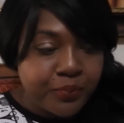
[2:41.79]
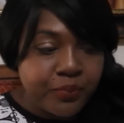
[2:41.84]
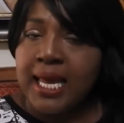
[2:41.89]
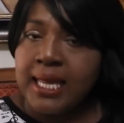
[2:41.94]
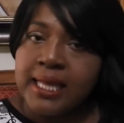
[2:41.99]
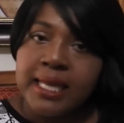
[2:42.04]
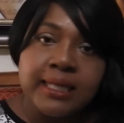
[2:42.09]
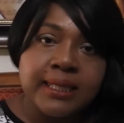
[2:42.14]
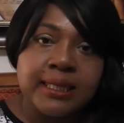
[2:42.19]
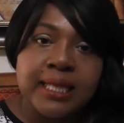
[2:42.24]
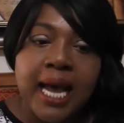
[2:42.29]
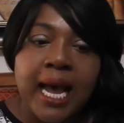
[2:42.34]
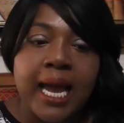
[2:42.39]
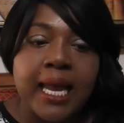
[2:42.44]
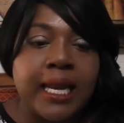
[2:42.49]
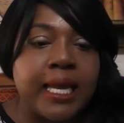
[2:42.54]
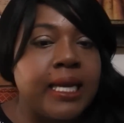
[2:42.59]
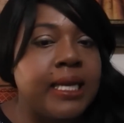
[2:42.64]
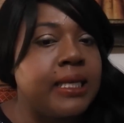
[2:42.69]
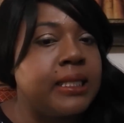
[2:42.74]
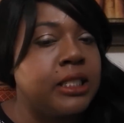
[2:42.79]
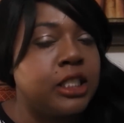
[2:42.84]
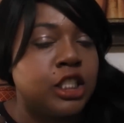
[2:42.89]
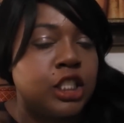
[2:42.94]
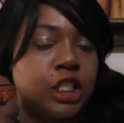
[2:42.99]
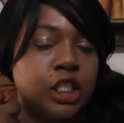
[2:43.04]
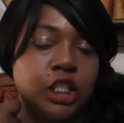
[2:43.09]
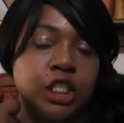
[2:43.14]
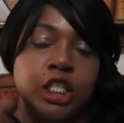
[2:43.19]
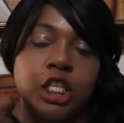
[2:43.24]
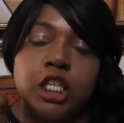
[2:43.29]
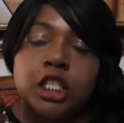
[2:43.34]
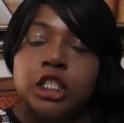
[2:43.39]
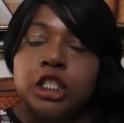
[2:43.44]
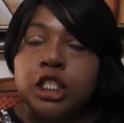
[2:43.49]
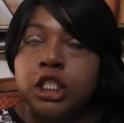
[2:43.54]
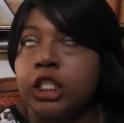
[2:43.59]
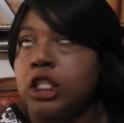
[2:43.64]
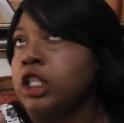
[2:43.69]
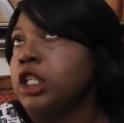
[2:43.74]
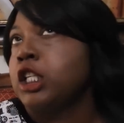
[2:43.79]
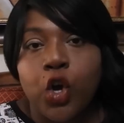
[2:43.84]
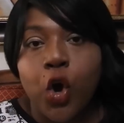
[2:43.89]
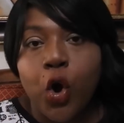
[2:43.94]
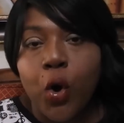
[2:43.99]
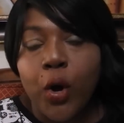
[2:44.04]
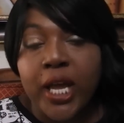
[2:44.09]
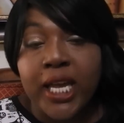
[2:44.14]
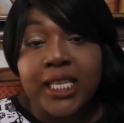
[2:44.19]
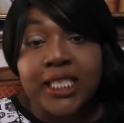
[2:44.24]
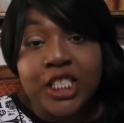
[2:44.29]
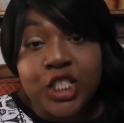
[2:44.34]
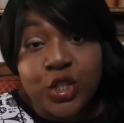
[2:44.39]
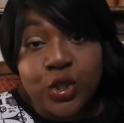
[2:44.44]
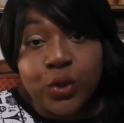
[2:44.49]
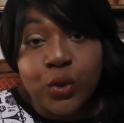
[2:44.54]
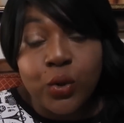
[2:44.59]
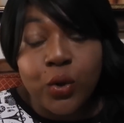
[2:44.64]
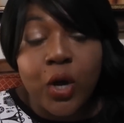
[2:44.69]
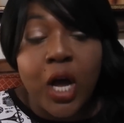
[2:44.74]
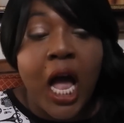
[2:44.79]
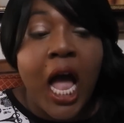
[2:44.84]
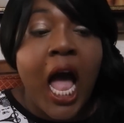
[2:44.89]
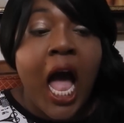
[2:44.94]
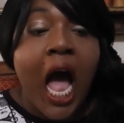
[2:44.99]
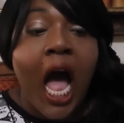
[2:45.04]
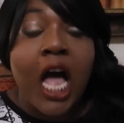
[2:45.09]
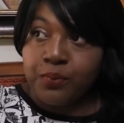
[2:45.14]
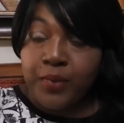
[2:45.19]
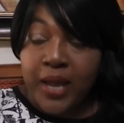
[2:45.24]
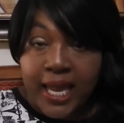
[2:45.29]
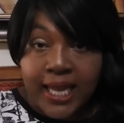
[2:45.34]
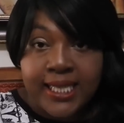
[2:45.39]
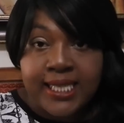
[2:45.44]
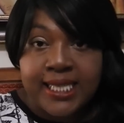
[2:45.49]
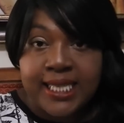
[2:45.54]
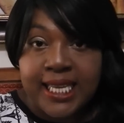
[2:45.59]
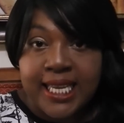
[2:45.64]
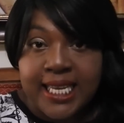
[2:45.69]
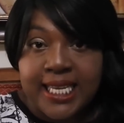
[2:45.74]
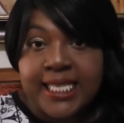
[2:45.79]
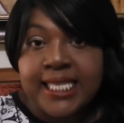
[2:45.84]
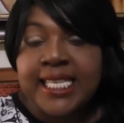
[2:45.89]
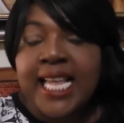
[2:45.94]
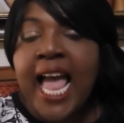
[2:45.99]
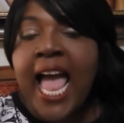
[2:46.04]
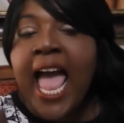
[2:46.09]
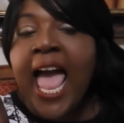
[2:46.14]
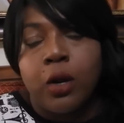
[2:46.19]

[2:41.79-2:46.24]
And I decided to just go into Macy's.